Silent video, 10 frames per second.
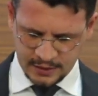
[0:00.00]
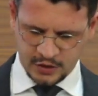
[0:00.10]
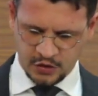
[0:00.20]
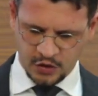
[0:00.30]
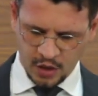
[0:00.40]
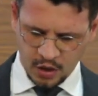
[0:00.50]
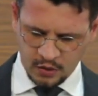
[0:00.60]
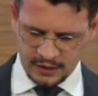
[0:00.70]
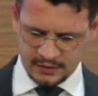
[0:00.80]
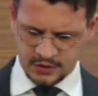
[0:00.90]
but no
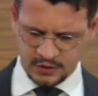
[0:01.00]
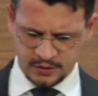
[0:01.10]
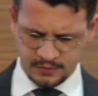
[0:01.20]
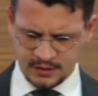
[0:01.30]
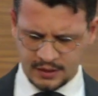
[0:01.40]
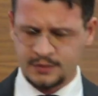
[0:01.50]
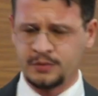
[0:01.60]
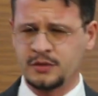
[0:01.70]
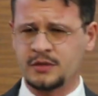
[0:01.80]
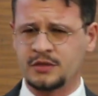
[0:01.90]
uncircumcised
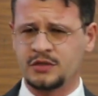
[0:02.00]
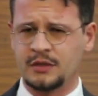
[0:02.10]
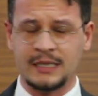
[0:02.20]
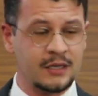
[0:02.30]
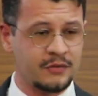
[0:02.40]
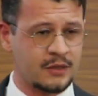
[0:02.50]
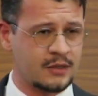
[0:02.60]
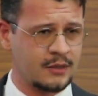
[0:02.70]
person shall eat of it.